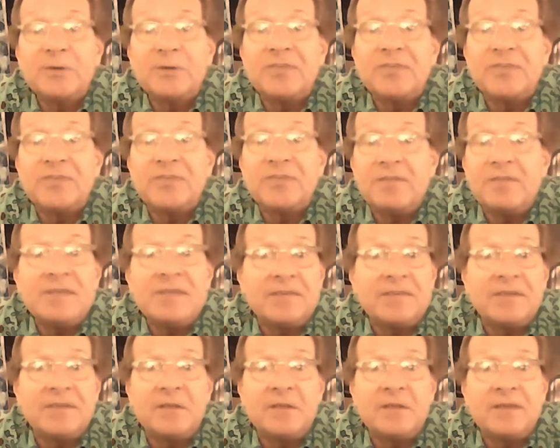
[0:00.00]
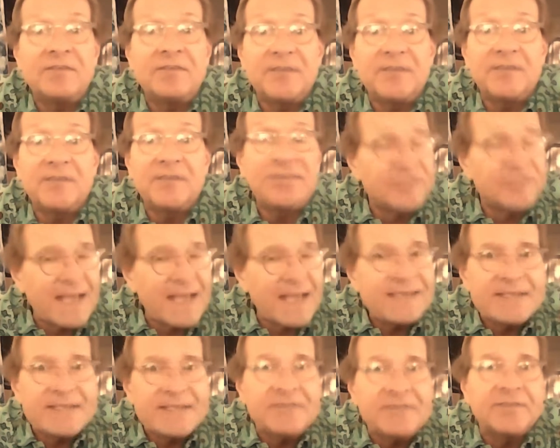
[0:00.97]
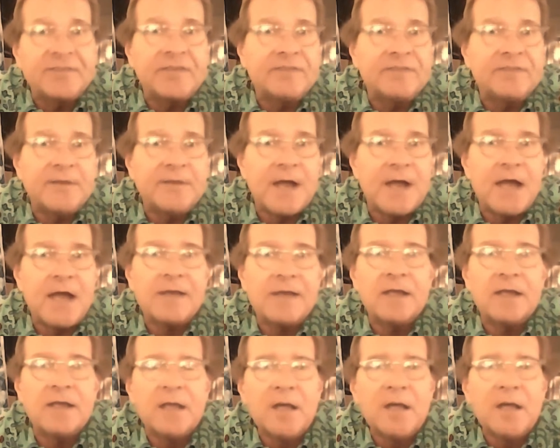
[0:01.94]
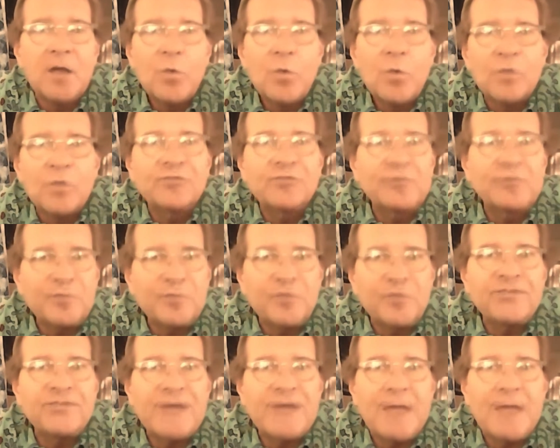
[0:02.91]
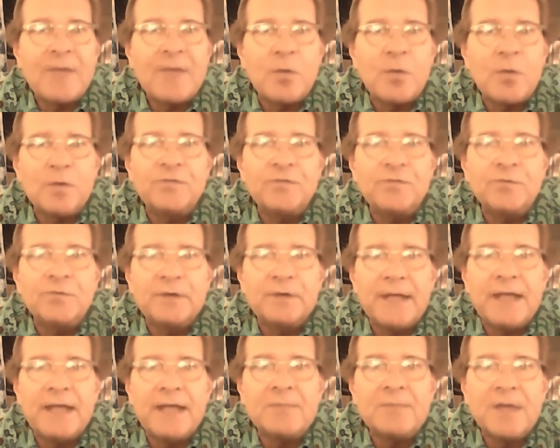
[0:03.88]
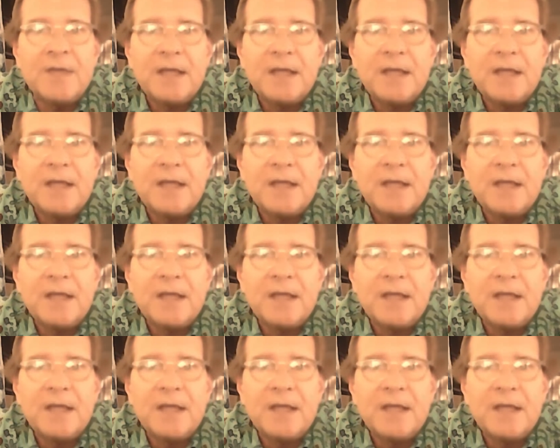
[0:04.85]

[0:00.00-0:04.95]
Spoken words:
70s and late 60s. 1969 was the first time I went to a game,